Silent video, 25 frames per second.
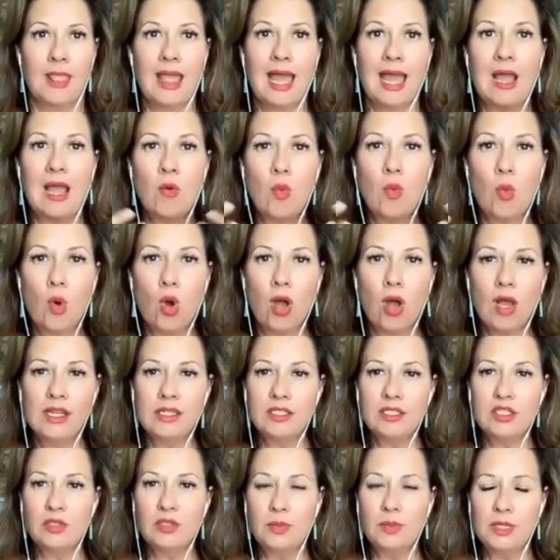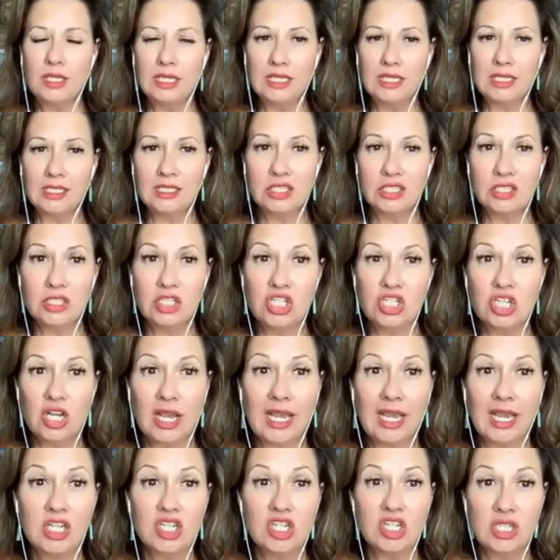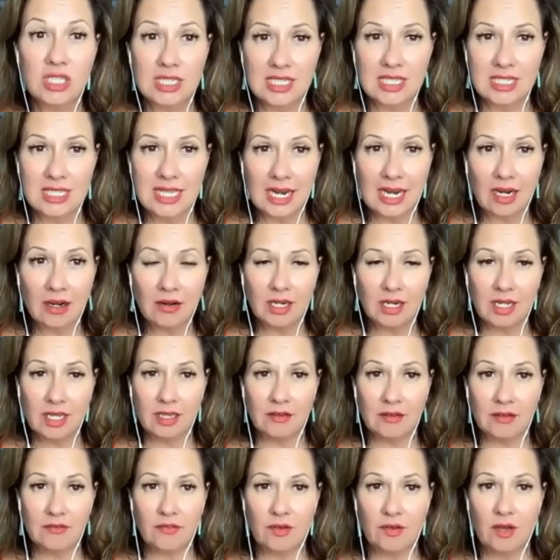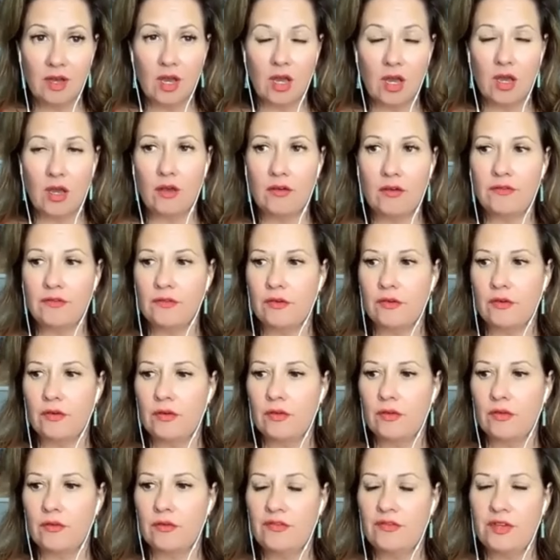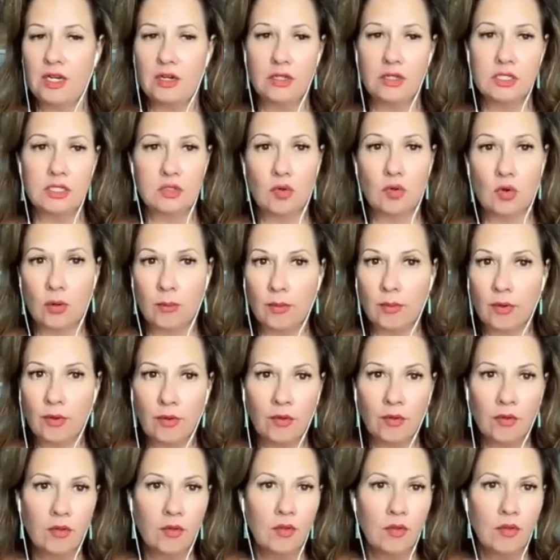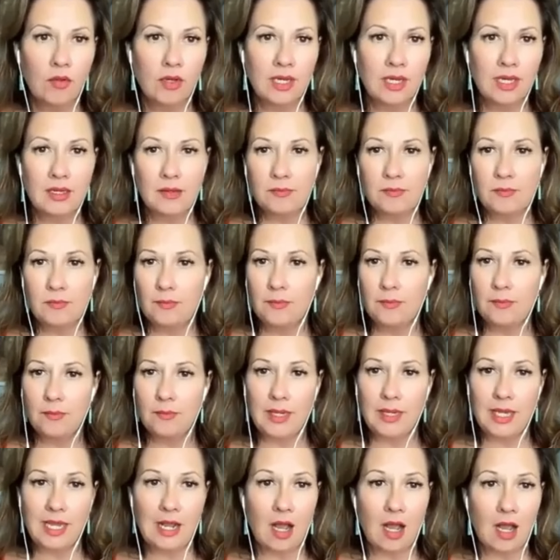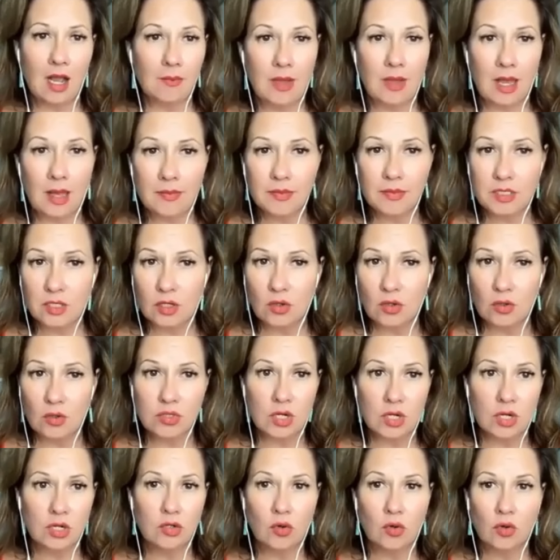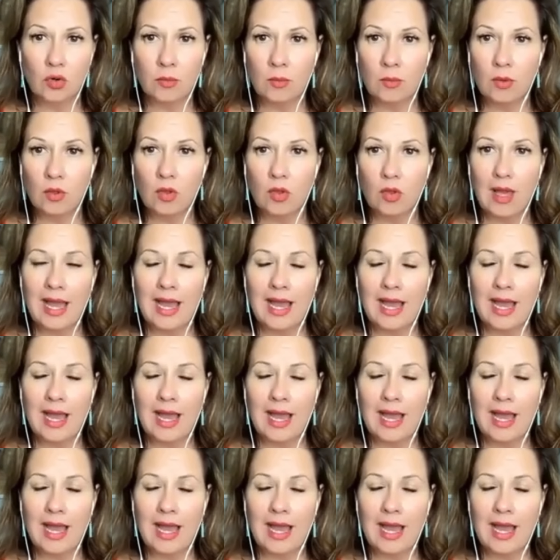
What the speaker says: I want to begin to change this narrative of fear is normal, it being up obstacles are normal.